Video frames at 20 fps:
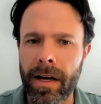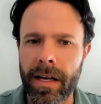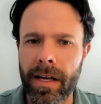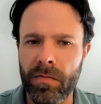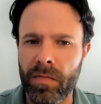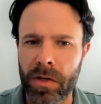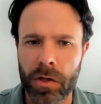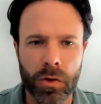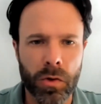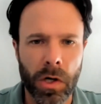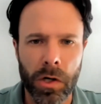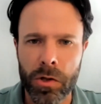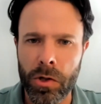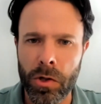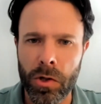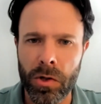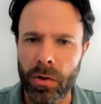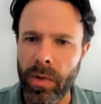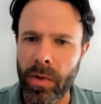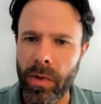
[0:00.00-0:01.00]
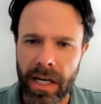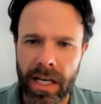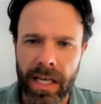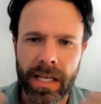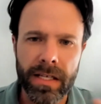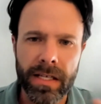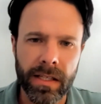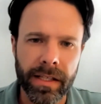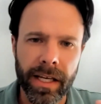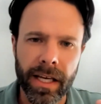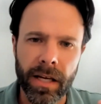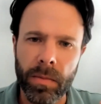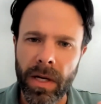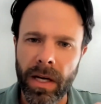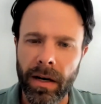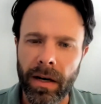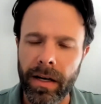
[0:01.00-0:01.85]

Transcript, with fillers: infrastructure that we could easily get